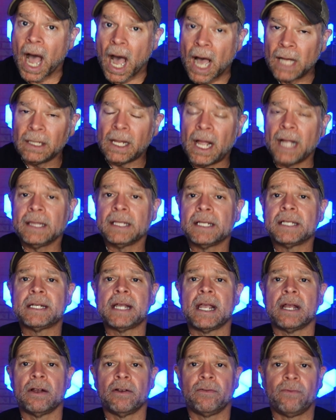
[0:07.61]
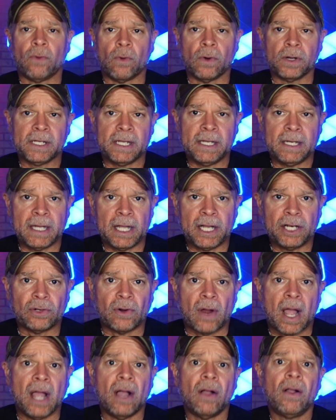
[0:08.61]
Unlike the standard 14-day
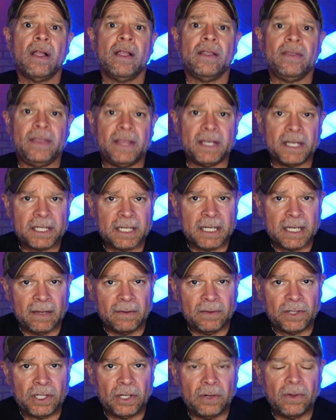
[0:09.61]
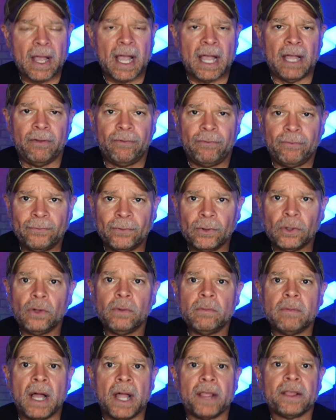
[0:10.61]
trial, this gives you a
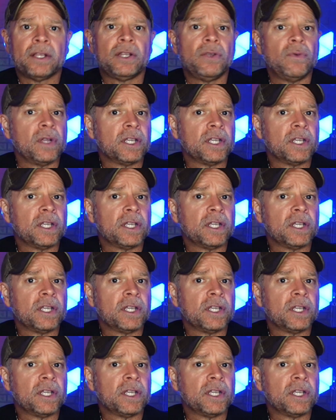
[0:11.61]
full month to